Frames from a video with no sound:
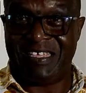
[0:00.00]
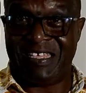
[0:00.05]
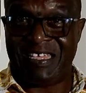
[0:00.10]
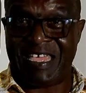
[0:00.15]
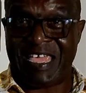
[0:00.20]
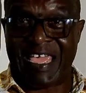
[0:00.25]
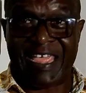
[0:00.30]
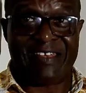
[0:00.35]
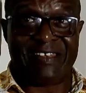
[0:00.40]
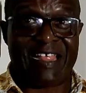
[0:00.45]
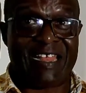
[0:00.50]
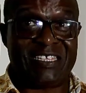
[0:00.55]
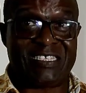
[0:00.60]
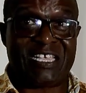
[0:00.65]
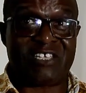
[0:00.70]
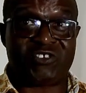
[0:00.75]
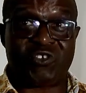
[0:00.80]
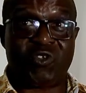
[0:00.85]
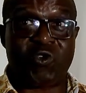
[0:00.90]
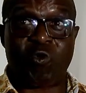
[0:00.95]
And that is
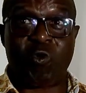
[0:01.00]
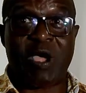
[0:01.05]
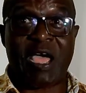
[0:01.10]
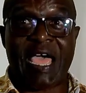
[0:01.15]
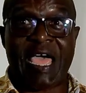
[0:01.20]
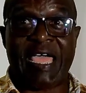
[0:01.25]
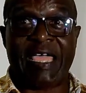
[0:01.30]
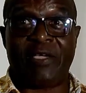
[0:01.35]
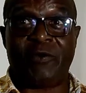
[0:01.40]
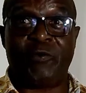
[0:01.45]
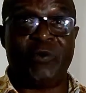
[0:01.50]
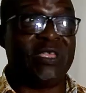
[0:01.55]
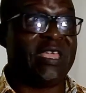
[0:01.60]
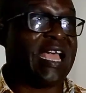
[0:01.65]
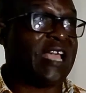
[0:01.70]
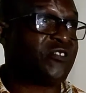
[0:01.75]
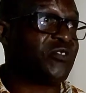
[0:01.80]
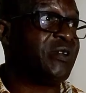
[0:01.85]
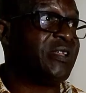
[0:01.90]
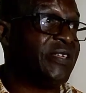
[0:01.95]
actually why we
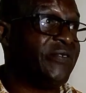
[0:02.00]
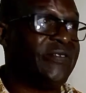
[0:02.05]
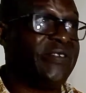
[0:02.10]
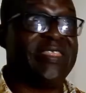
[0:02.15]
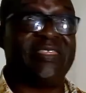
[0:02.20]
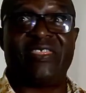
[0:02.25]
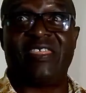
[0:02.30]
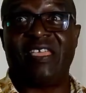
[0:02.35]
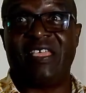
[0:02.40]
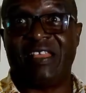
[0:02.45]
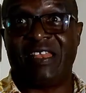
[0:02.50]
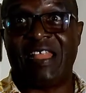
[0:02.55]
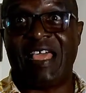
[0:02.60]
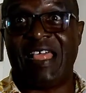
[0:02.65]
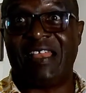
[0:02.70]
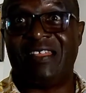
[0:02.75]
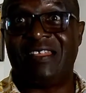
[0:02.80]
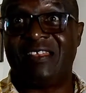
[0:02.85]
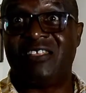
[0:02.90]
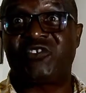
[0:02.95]
actually even think
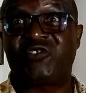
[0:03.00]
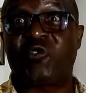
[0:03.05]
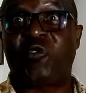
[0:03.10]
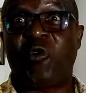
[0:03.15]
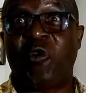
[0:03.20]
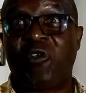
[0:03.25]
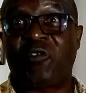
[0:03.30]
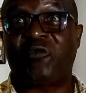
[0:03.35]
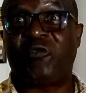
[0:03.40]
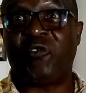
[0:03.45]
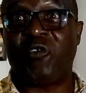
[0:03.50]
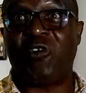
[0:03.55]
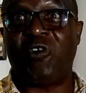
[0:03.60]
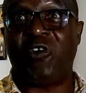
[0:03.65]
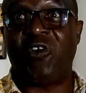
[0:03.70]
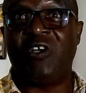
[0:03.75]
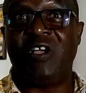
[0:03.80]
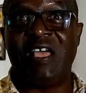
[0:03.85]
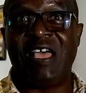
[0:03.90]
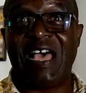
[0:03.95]
that this call for
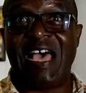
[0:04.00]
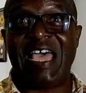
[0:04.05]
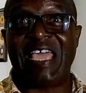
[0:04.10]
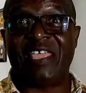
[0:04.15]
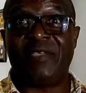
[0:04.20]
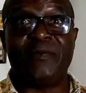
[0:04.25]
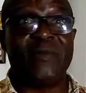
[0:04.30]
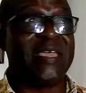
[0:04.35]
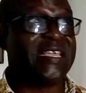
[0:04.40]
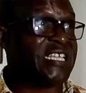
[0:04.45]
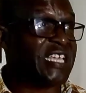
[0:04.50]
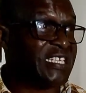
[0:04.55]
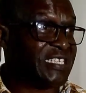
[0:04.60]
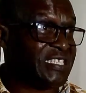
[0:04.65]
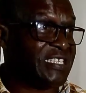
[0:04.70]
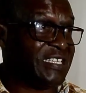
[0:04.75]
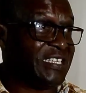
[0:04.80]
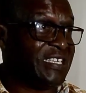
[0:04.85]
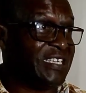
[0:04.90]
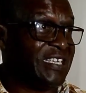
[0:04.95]
an
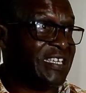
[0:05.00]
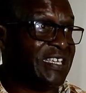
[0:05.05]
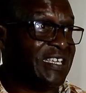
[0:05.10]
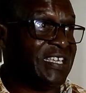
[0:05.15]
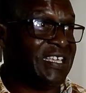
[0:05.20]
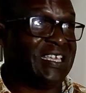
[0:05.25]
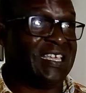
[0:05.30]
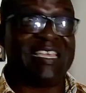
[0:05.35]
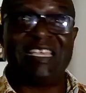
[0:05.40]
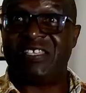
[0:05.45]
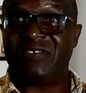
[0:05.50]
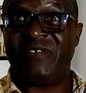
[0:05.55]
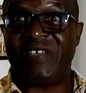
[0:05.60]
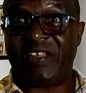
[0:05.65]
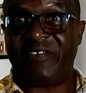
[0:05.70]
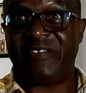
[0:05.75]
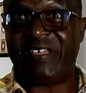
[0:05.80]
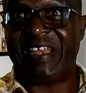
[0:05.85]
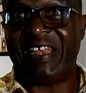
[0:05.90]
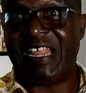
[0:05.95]
emergency is very,
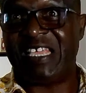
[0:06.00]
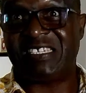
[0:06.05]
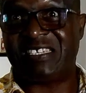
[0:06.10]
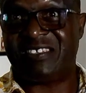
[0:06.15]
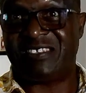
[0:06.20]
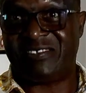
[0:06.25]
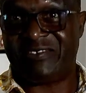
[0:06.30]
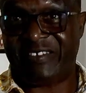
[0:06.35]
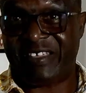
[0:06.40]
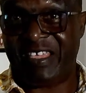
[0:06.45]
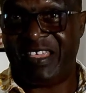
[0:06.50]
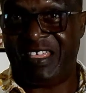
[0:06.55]
very necessary.